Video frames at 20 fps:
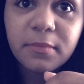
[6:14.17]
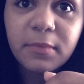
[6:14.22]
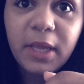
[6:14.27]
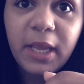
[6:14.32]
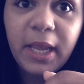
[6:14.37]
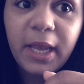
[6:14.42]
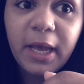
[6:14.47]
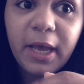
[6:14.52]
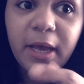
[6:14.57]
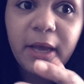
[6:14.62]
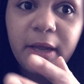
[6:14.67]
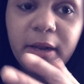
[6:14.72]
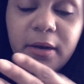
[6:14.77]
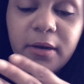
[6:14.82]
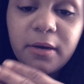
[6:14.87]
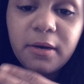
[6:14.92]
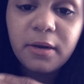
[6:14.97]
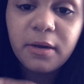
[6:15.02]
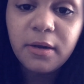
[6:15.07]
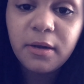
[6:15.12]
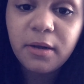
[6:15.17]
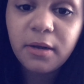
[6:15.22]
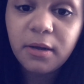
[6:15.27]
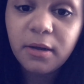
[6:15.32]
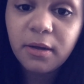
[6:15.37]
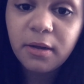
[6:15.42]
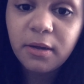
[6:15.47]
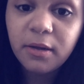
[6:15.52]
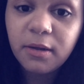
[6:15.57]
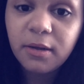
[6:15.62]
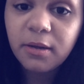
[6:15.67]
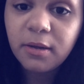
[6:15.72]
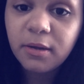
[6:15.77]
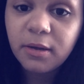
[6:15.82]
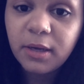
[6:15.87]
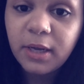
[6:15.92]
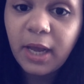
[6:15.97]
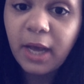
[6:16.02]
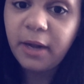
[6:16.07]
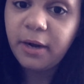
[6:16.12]
and
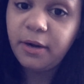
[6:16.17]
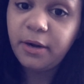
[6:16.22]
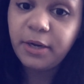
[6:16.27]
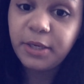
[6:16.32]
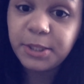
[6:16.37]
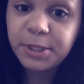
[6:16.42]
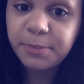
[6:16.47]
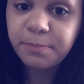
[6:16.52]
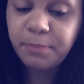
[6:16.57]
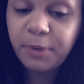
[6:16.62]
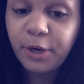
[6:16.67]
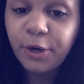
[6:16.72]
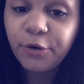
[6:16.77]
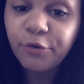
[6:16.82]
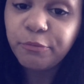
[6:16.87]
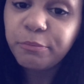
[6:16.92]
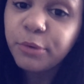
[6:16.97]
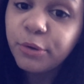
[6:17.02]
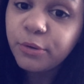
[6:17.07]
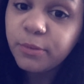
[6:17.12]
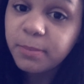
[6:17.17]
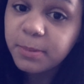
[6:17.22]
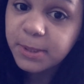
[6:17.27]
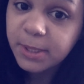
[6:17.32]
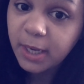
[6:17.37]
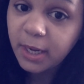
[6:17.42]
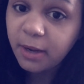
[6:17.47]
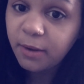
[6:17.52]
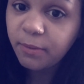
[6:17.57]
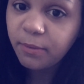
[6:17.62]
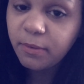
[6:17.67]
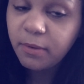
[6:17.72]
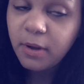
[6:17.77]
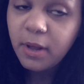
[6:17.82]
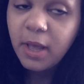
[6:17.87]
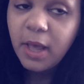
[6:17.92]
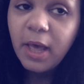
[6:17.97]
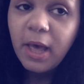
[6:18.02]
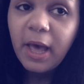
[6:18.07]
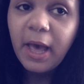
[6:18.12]
got a nice pair of boobs now.
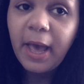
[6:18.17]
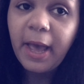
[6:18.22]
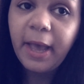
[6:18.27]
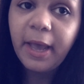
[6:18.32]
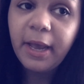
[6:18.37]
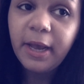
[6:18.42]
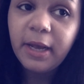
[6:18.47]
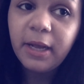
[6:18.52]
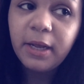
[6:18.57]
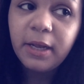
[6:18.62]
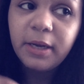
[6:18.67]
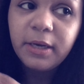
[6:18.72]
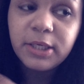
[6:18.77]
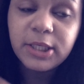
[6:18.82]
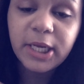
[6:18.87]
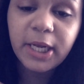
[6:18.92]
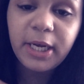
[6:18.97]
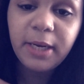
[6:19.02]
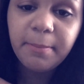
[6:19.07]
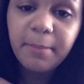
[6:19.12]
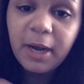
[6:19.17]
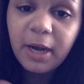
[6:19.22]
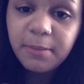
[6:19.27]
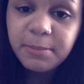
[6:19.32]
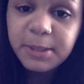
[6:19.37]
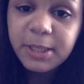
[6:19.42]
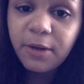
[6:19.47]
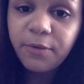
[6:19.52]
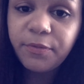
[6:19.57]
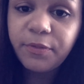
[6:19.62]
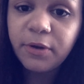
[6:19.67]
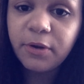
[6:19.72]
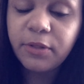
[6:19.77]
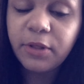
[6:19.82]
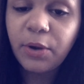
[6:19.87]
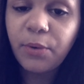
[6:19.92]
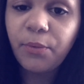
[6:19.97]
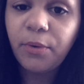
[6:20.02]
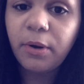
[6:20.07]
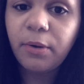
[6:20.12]
And to any moms out there
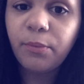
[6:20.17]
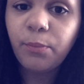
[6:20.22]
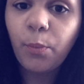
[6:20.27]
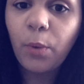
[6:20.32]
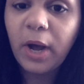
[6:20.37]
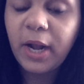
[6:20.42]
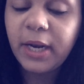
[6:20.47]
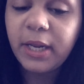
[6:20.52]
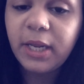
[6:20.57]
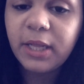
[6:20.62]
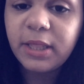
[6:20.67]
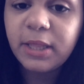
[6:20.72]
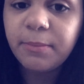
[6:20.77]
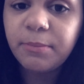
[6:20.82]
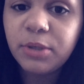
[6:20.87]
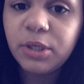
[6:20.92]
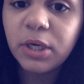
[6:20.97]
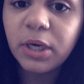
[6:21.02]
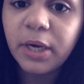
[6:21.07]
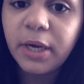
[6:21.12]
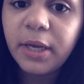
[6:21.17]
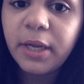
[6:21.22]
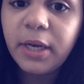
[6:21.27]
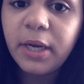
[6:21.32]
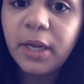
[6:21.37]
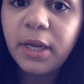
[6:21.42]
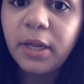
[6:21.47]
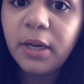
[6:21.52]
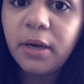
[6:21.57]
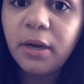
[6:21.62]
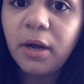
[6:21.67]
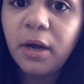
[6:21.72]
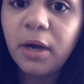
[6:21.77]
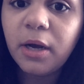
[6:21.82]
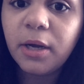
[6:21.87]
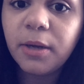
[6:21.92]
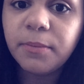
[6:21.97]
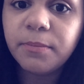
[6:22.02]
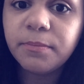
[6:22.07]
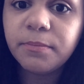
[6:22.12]
that want to get them done and
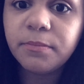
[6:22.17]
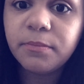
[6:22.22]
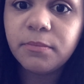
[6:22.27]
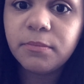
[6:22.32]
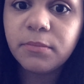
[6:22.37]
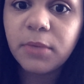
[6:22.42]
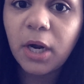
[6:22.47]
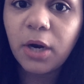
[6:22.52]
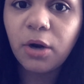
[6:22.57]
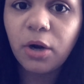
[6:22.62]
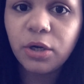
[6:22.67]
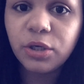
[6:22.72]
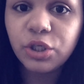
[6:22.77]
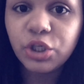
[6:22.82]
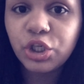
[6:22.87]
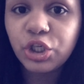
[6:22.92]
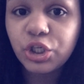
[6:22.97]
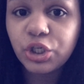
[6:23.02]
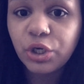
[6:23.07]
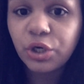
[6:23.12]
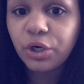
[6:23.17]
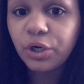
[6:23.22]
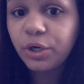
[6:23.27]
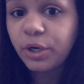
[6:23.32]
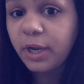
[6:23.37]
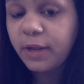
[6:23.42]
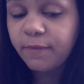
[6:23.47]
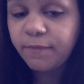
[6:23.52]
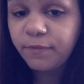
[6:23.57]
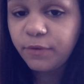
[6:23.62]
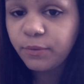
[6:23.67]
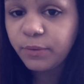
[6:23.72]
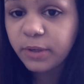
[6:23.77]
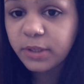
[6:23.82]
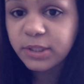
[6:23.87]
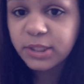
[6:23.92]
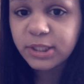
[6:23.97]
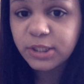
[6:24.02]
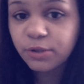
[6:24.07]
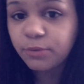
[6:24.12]
are unsure if you
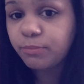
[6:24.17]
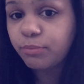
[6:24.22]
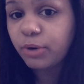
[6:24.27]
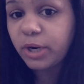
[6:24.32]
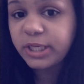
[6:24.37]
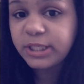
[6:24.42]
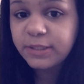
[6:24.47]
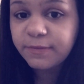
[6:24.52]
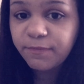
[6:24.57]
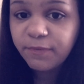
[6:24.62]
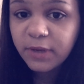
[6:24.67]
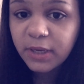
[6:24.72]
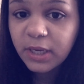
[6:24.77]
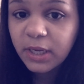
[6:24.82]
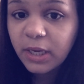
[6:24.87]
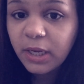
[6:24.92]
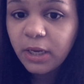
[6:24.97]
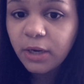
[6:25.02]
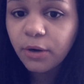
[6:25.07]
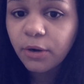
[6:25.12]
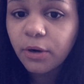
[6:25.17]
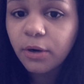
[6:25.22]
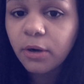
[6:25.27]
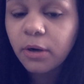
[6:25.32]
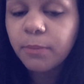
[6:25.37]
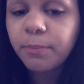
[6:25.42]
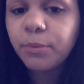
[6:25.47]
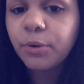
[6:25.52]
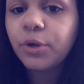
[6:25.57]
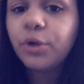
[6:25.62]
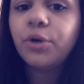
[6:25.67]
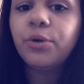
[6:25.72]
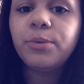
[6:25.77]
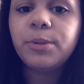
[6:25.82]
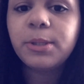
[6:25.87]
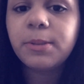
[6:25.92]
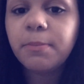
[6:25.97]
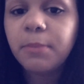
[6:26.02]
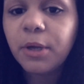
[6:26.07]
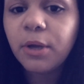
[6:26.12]
can still breastfeed or
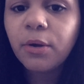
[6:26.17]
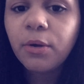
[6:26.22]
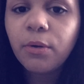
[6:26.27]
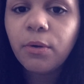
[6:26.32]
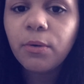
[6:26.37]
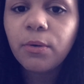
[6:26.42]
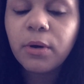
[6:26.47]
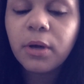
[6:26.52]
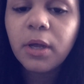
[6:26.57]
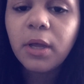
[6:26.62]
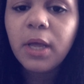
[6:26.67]
produce milk,